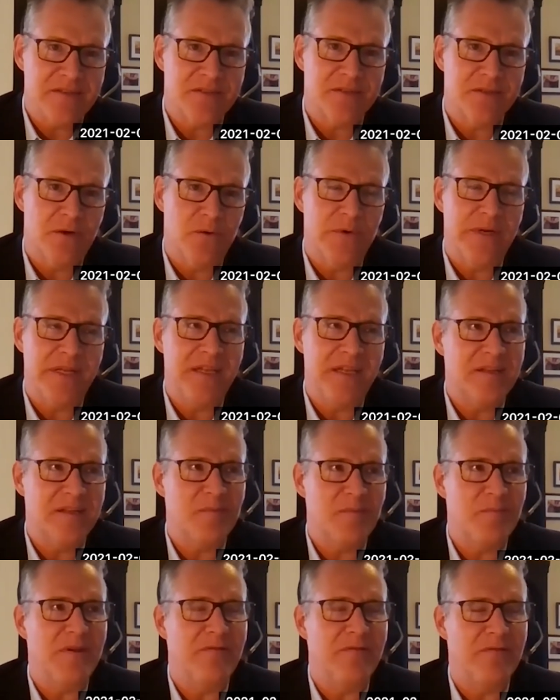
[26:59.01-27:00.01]
So we need to
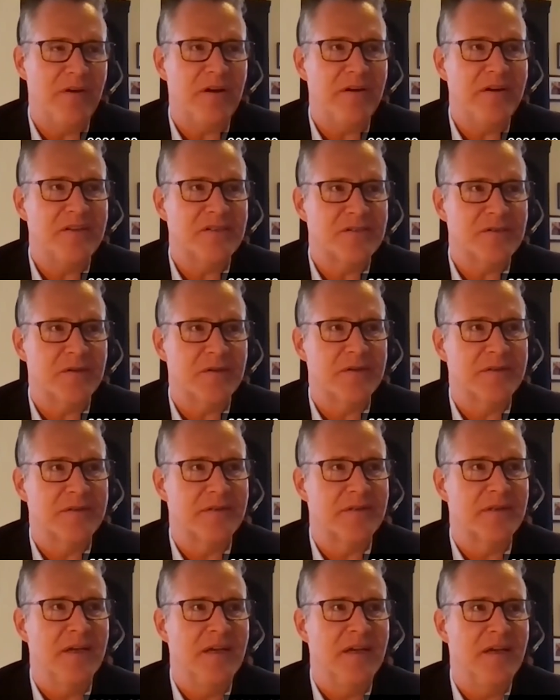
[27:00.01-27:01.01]
be very
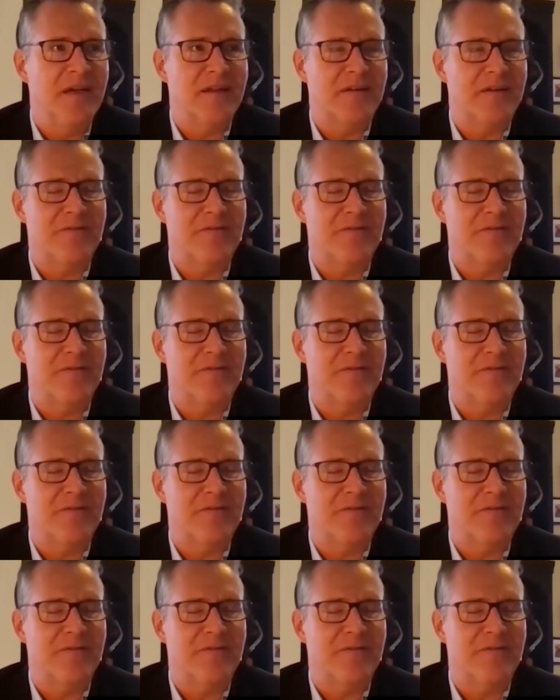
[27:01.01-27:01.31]
certain that